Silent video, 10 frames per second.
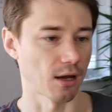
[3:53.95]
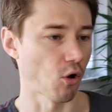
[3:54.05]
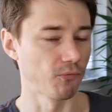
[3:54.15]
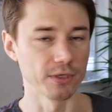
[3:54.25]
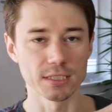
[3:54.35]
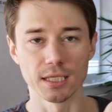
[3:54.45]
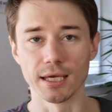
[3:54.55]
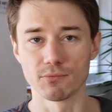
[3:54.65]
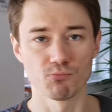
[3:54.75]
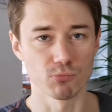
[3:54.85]

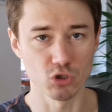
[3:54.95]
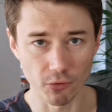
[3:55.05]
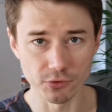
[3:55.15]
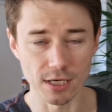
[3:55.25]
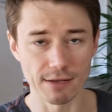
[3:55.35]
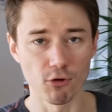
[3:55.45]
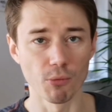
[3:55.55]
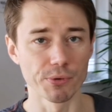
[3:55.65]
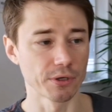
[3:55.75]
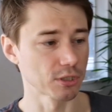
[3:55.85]
Obviously software
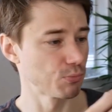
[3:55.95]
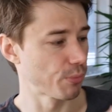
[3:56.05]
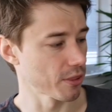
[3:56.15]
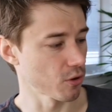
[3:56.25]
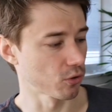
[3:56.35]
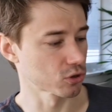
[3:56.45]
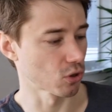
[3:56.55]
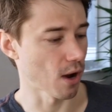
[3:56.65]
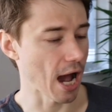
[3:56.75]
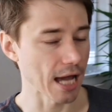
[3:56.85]
developers, but
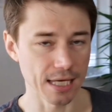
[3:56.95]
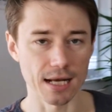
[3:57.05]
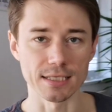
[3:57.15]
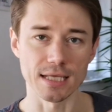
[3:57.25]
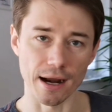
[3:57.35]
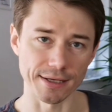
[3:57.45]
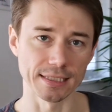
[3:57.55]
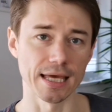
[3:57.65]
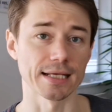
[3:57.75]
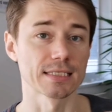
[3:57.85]
also analysts,
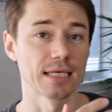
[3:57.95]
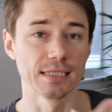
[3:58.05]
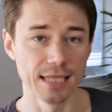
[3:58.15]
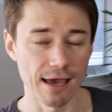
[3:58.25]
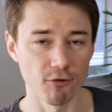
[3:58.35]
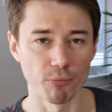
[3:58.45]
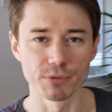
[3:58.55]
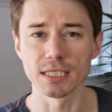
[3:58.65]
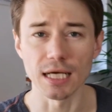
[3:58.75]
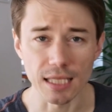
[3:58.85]
architects,
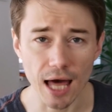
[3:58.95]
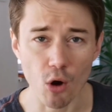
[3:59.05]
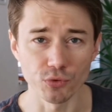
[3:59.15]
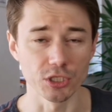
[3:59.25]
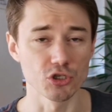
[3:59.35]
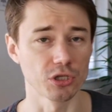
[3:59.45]
DevOps, cloud